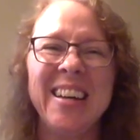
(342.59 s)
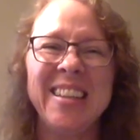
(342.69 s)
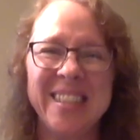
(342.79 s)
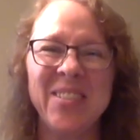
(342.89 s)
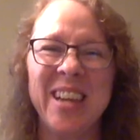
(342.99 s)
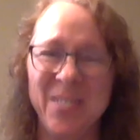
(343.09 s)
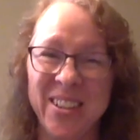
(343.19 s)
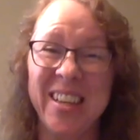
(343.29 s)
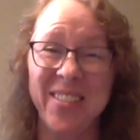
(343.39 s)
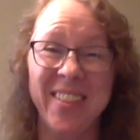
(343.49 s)
Sometimes
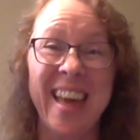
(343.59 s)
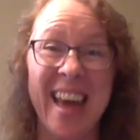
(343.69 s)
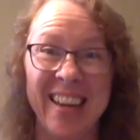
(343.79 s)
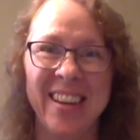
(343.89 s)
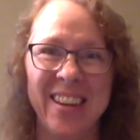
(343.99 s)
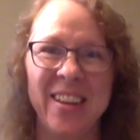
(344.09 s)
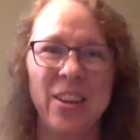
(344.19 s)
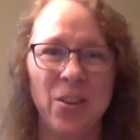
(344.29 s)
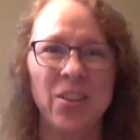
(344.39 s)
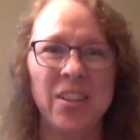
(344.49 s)
even that,
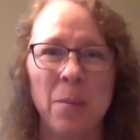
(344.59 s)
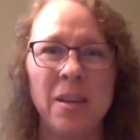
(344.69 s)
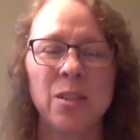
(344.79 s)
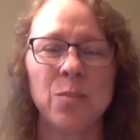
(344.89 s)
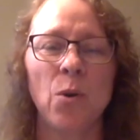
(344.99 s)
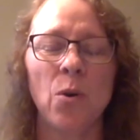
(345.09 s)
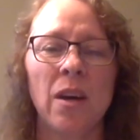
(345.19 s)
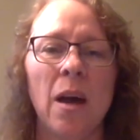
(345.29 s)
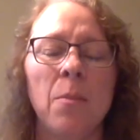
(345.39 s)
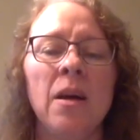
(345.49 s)
your time gets broken
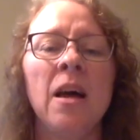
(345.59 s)
up.